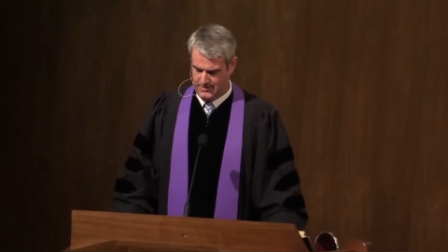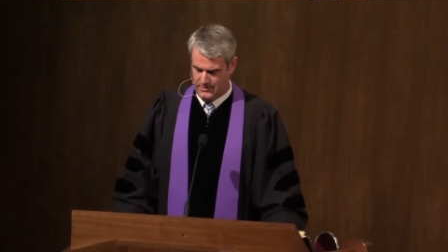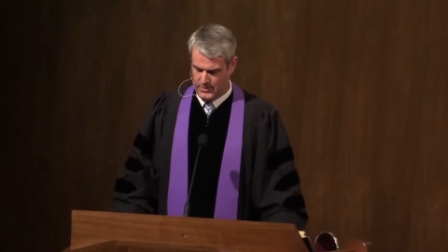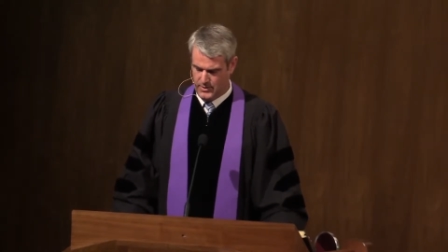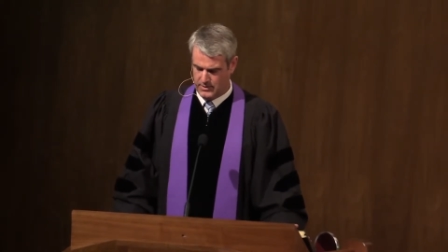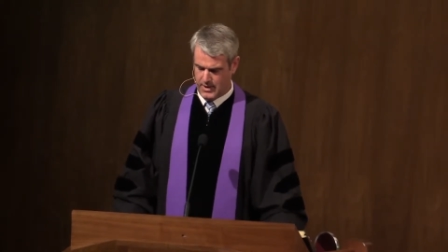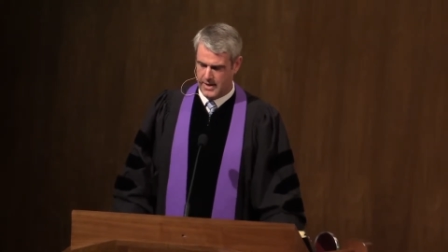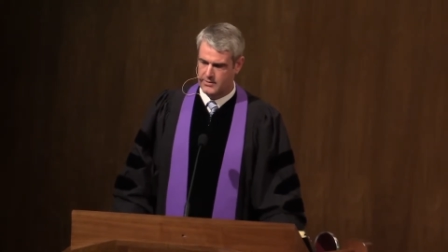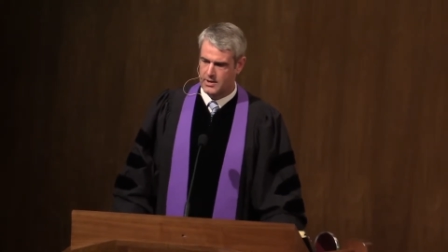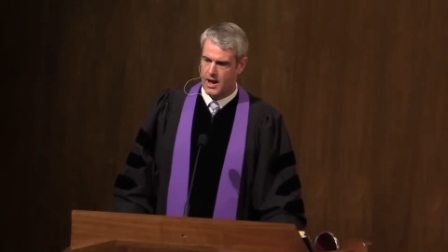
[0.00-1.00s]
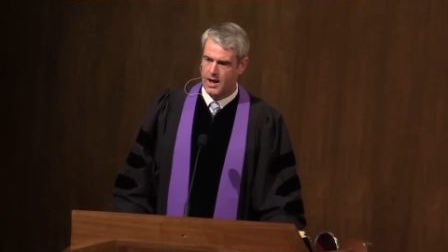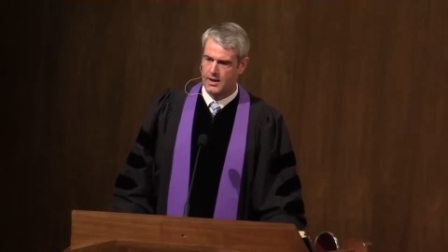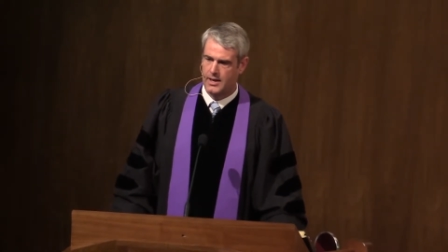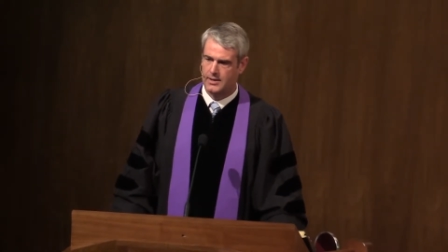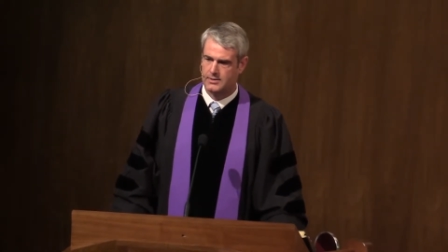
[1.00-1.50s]
We would rather
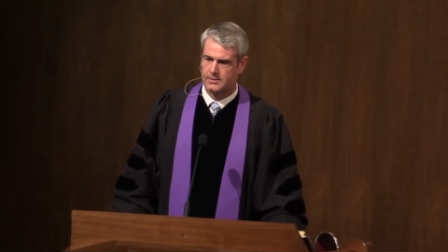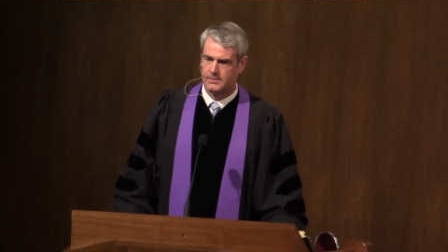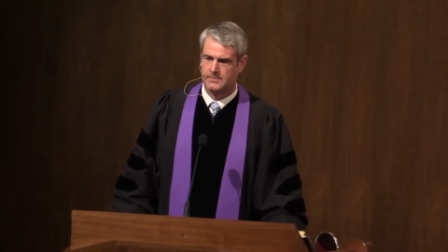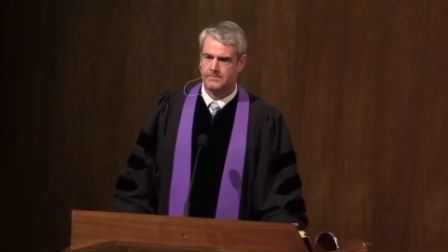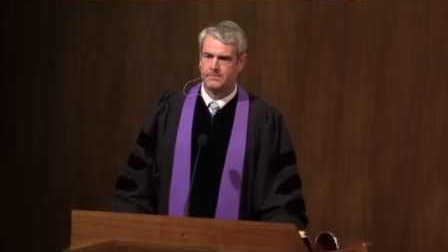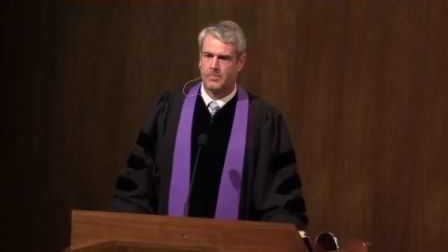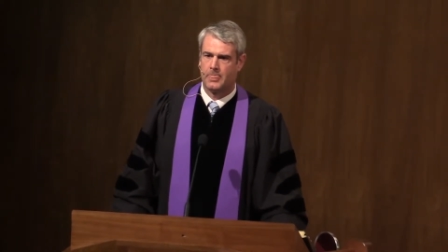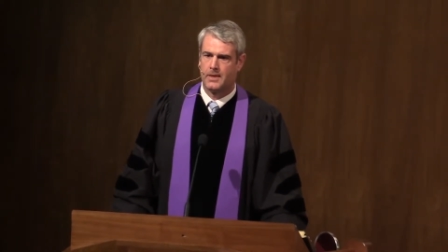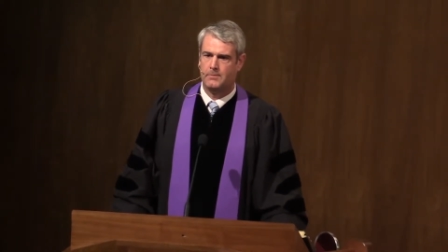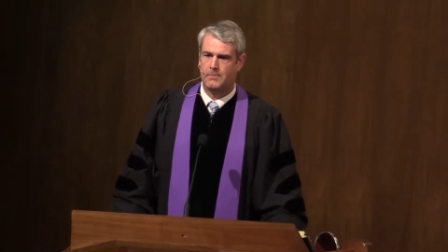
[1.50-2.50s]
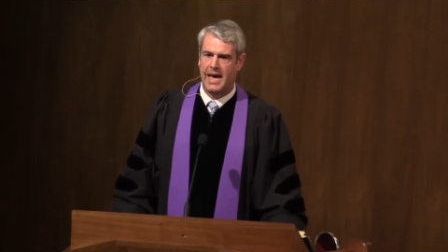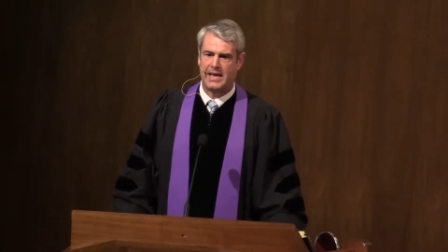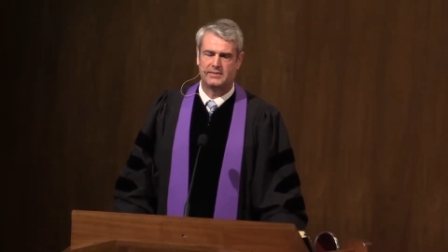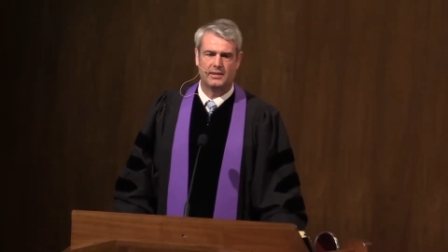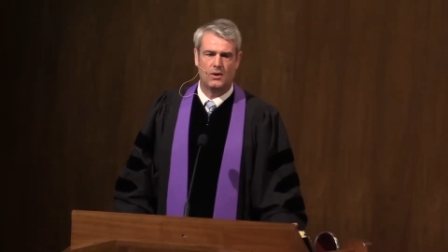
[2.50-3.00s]
call it
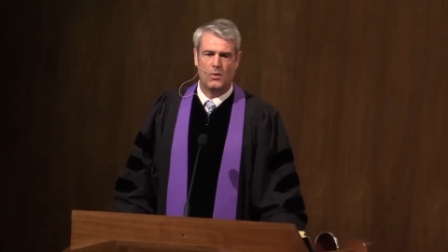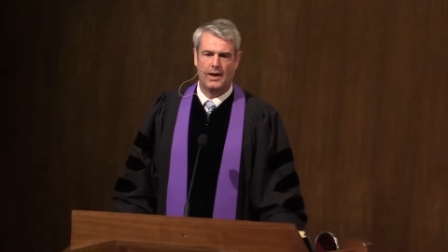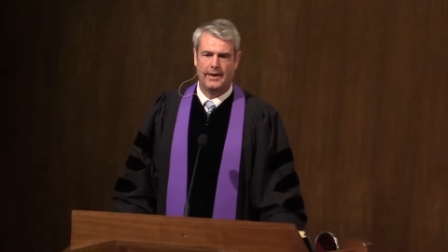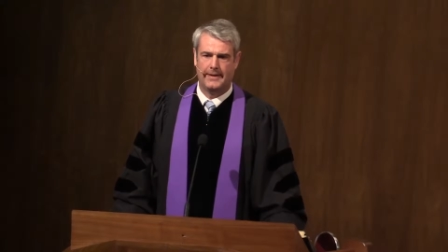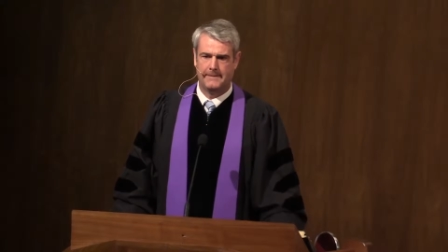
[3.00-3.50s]
passing away